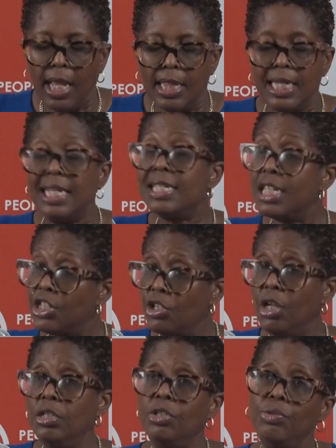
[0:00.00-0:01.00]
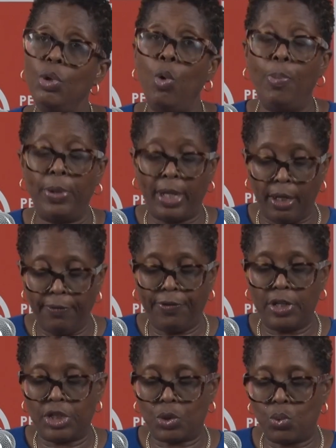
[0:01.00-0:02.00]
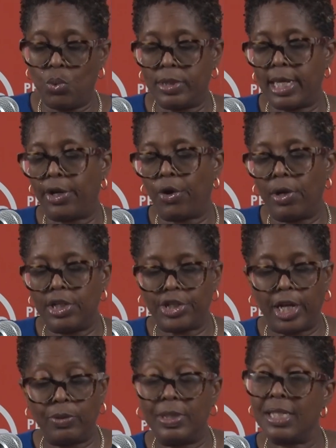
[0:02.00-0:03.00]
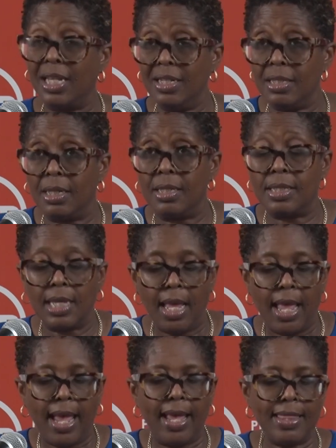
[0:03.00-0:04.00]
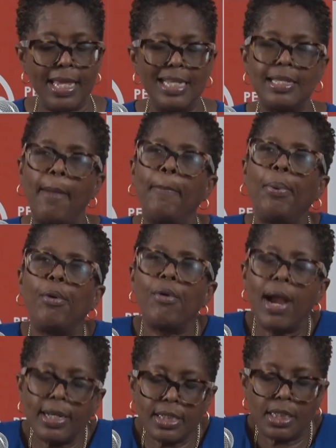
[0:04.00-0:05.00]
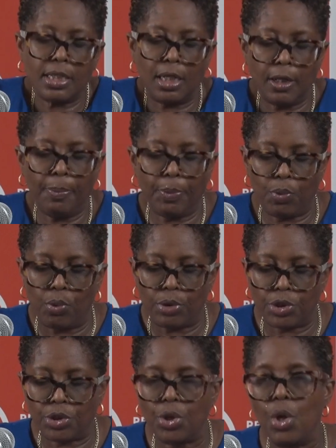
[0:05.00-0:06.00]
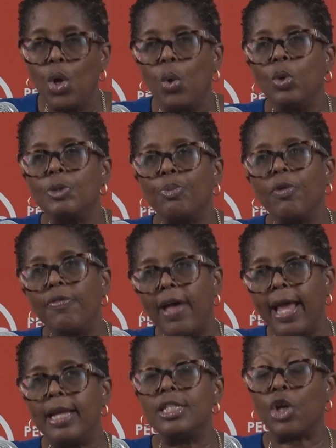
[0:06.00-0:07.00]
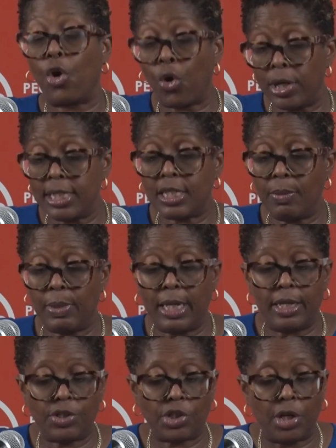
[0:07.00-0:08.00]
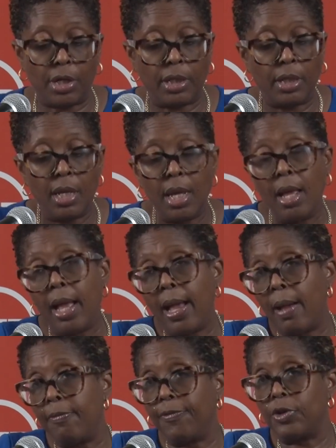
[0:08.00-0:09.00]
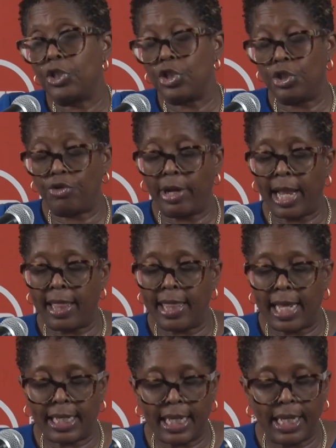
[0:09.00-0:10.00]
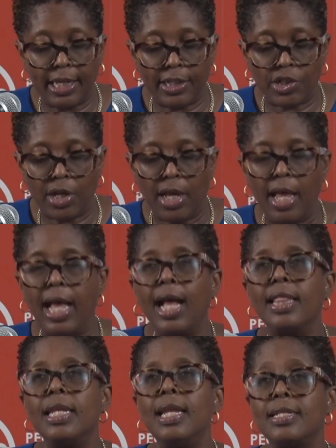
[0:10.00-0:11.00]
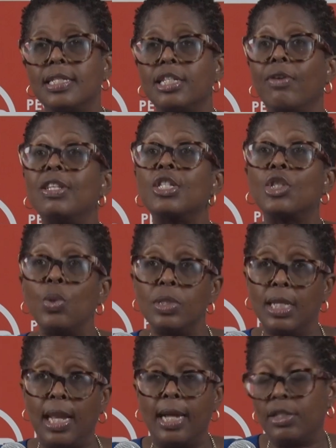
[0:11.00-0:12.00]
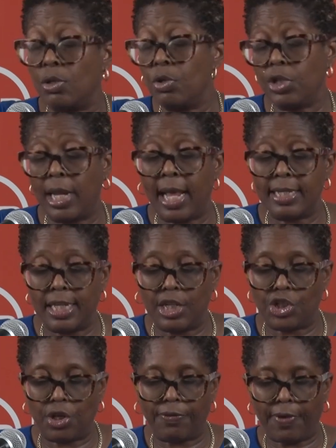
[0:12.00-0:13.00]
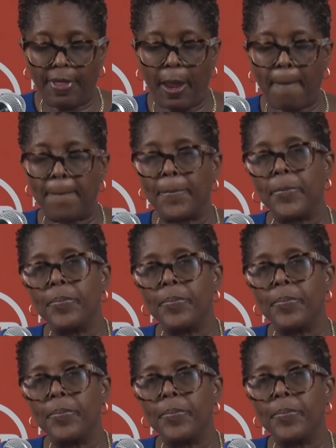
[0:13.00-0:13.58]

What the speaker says: The decision to reopen infant schools and early childhood centers, I think, is a practical approach which provides early stimulation for children at that age and the necessary socialization for them.